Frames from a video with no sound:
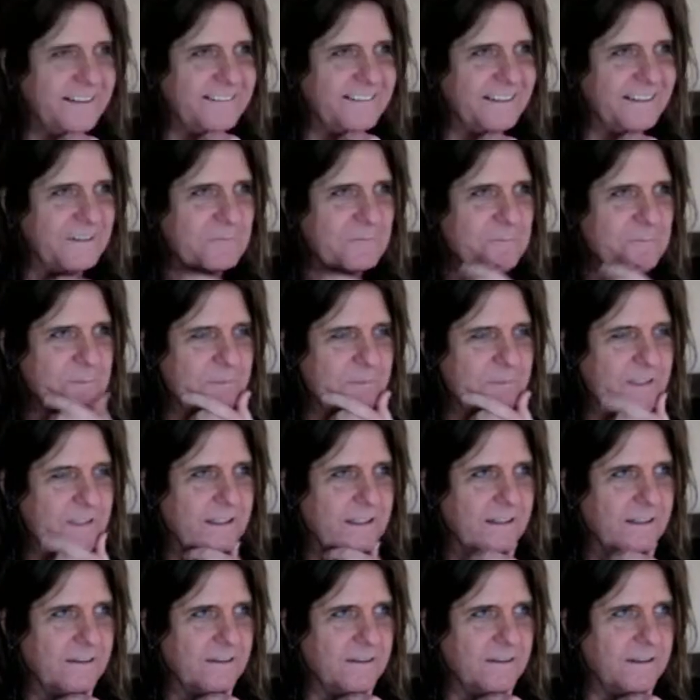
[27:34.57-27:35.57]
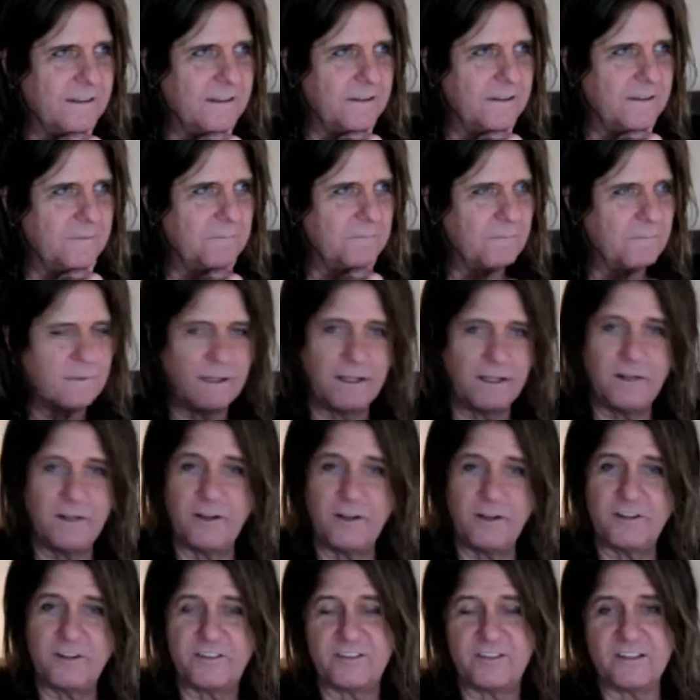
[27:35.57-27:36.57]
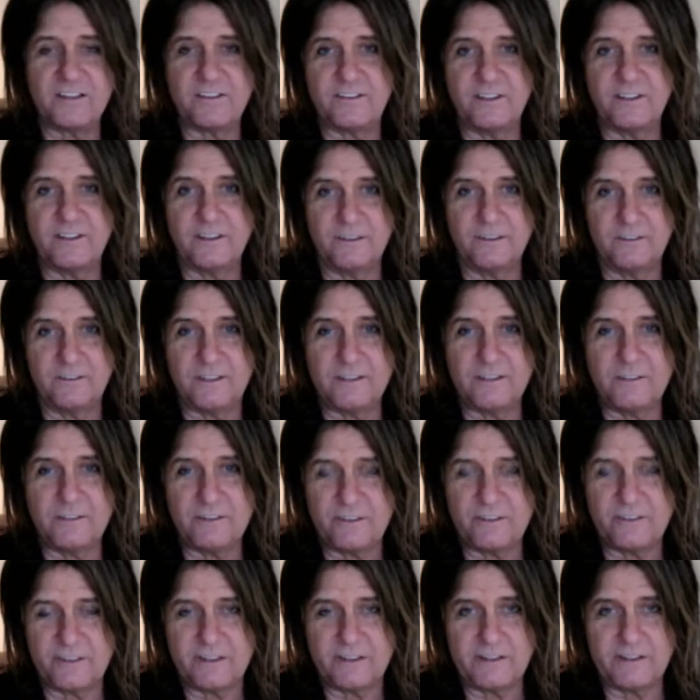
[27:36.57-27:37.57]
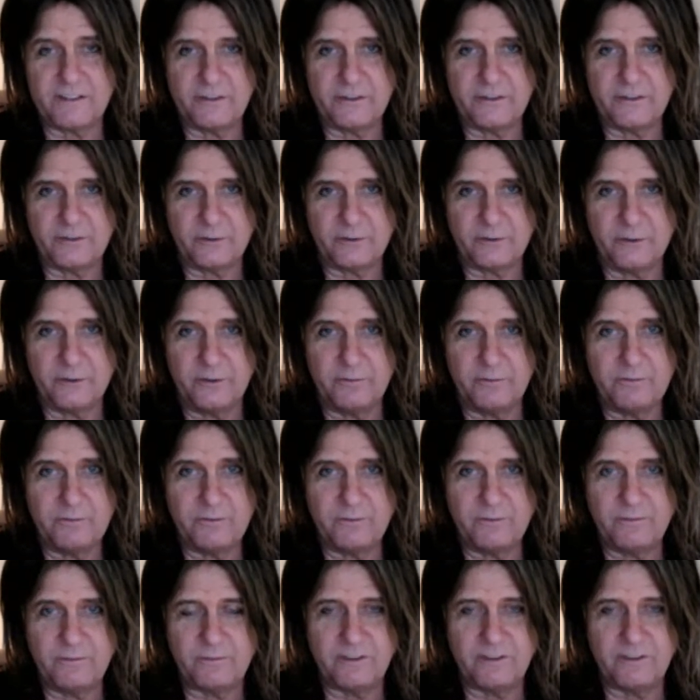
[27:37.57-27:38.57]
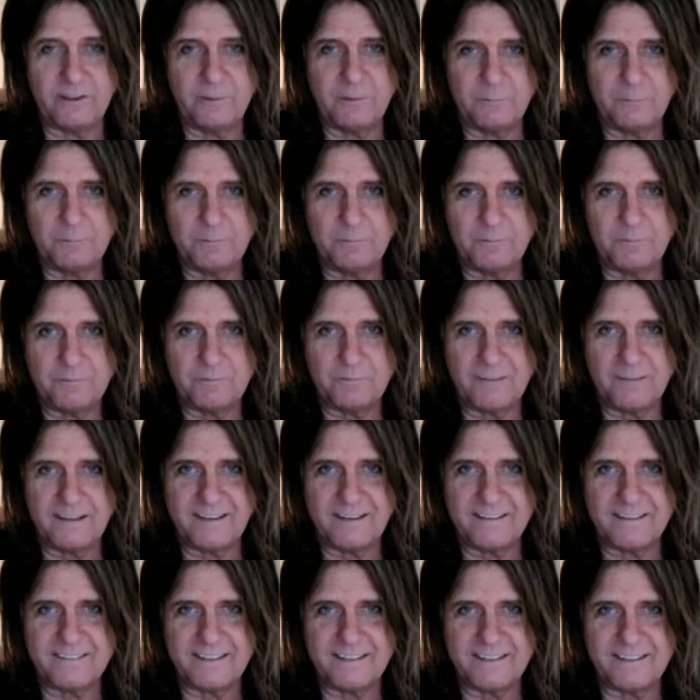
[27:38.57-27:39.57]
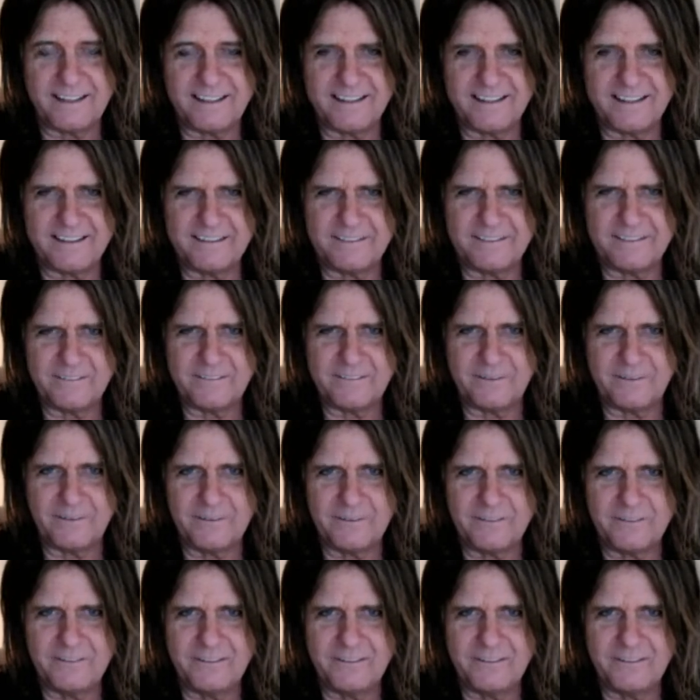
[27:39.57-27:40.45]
an existing TV series or film, I take it. Or